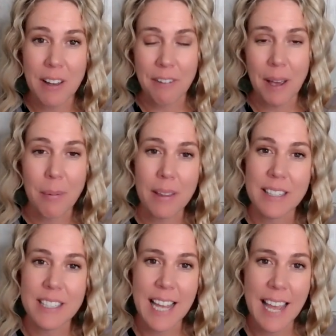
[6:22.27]
a
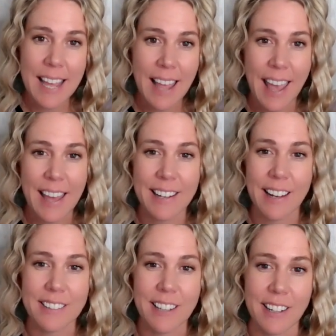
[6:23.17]
fabulous day and
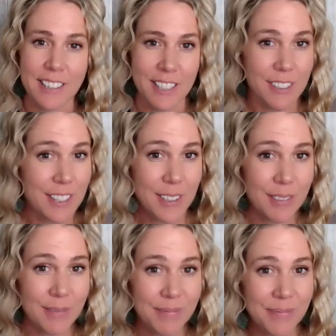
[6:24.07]
I'll talk to you
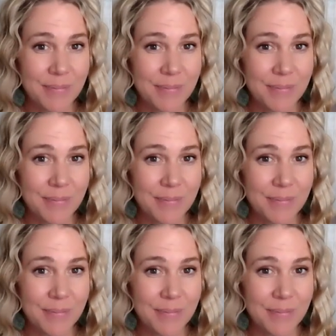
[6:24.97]
soon.